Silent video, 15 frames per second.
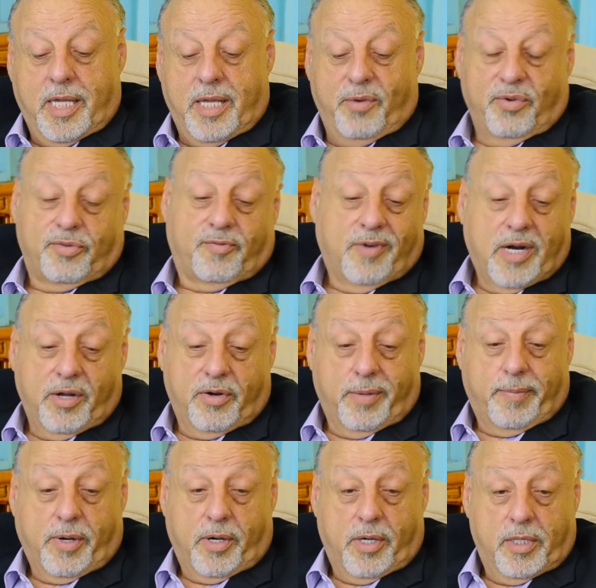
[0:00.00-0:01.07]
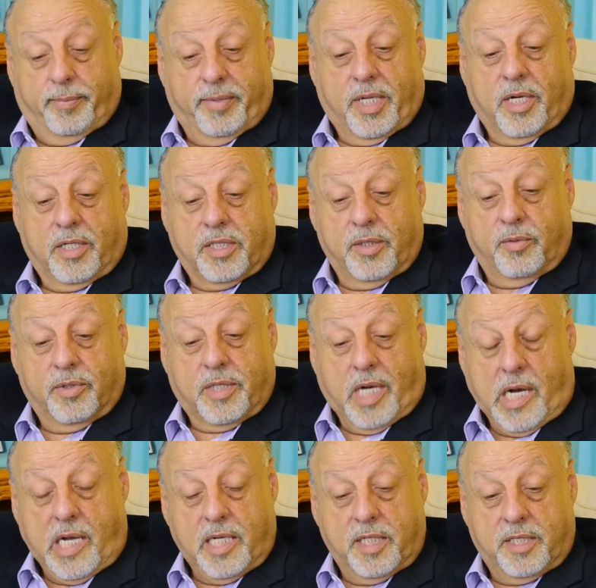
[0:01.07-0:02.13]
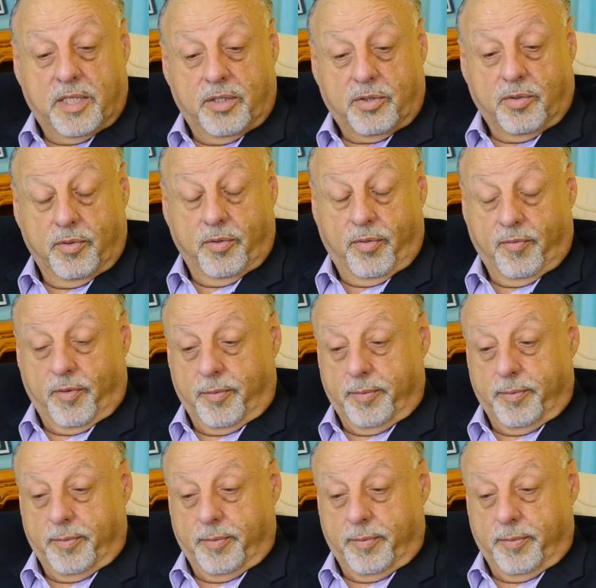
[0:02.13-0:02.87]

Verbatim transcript: he was frowned upon because he was honest and truthful.